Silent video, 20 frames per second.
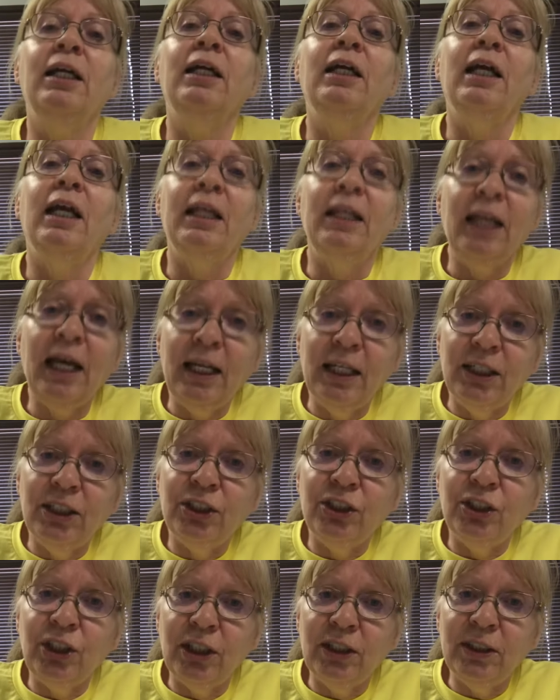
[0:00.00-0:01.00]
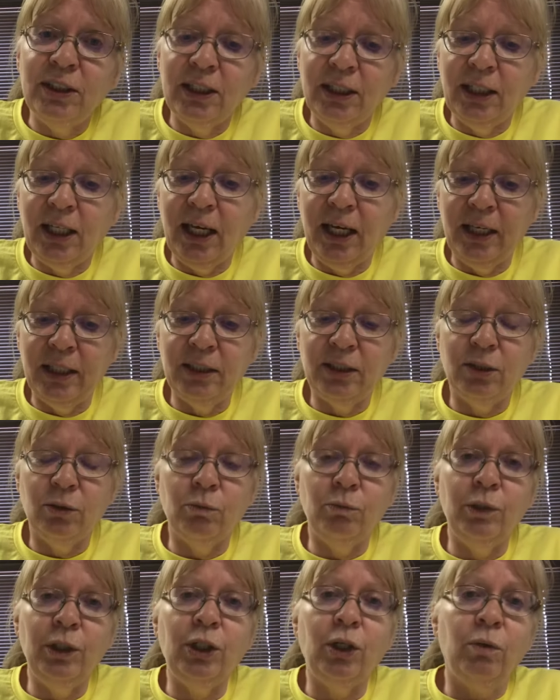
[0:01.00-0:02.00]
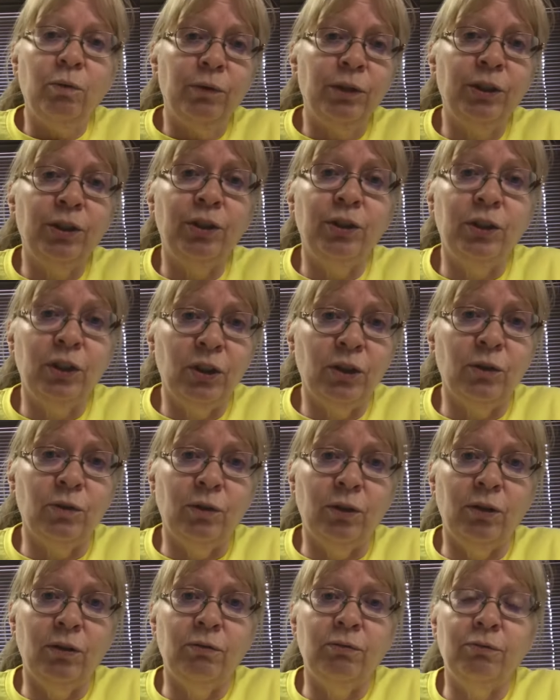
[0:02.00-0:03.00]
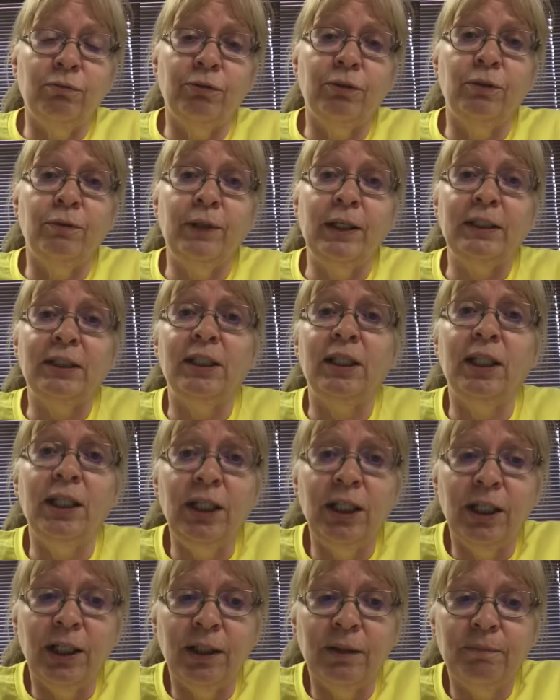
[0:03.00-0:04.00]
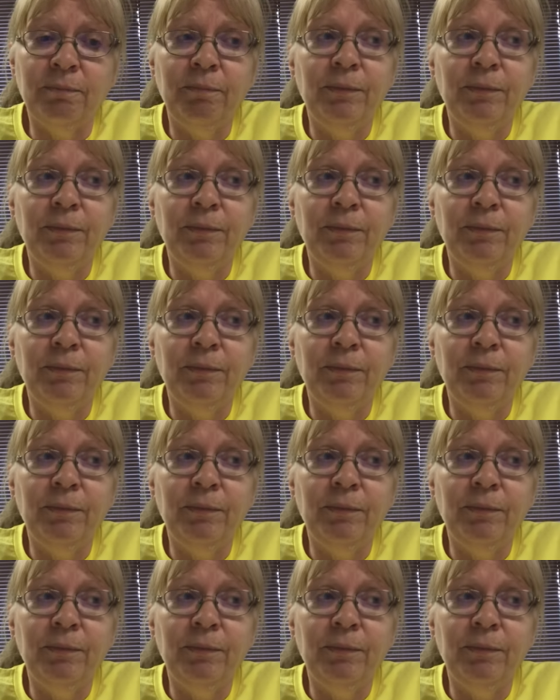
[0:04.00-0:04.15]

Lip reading: And that is just in case we don't return to school for the rest of the year.